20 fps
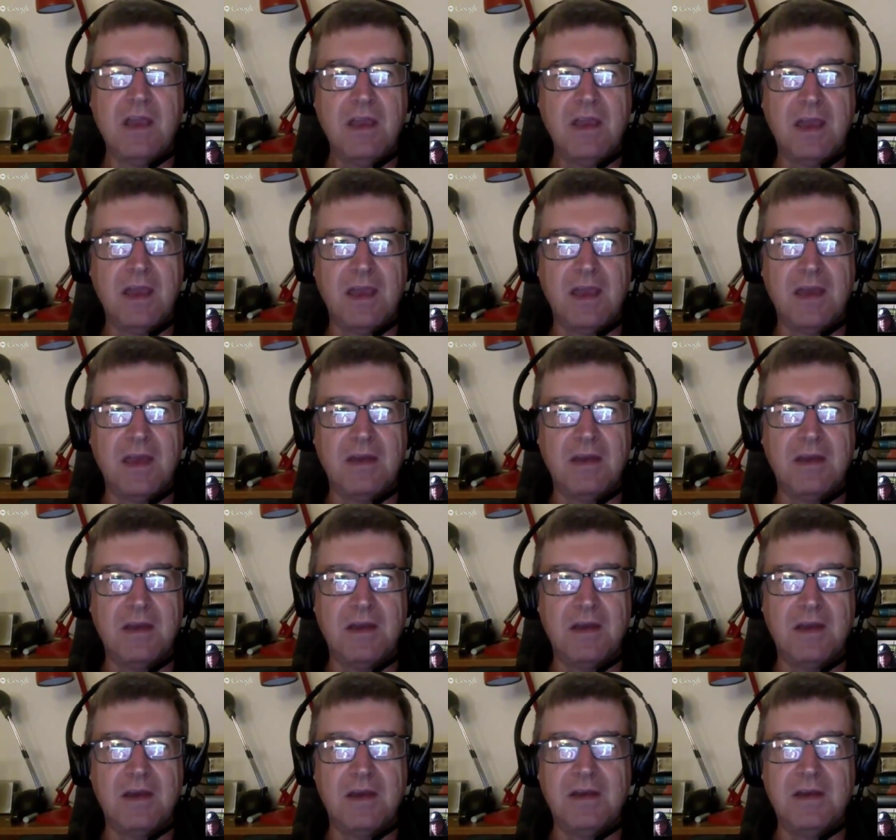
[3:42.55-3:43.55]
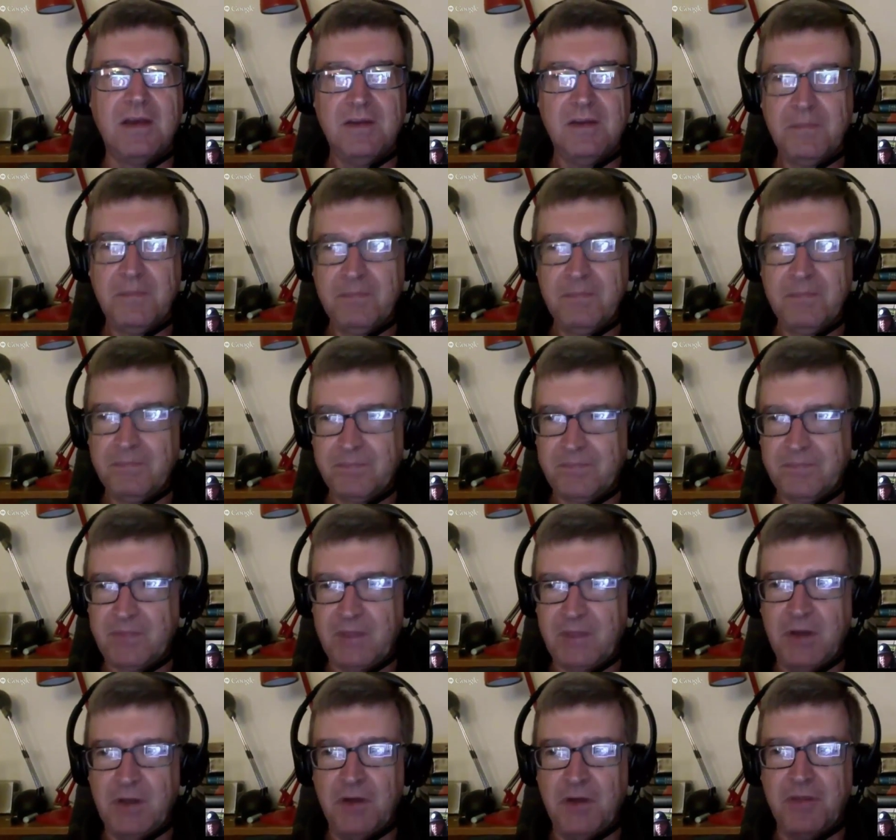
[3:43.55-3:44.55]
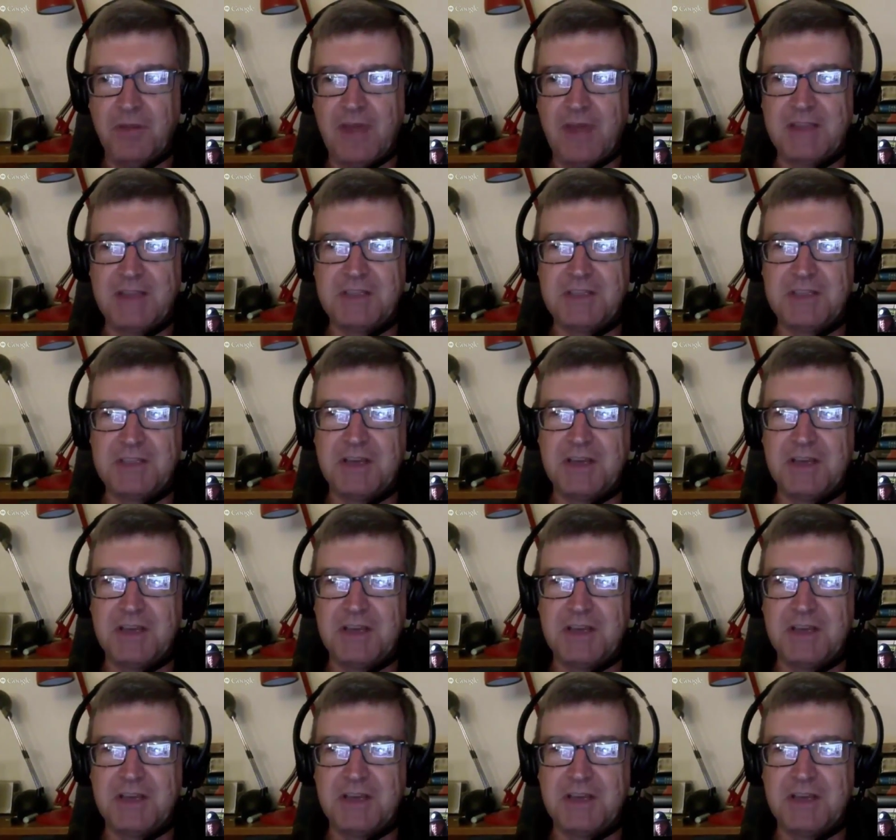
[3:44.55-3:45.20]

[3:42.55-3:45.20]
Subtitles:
and that's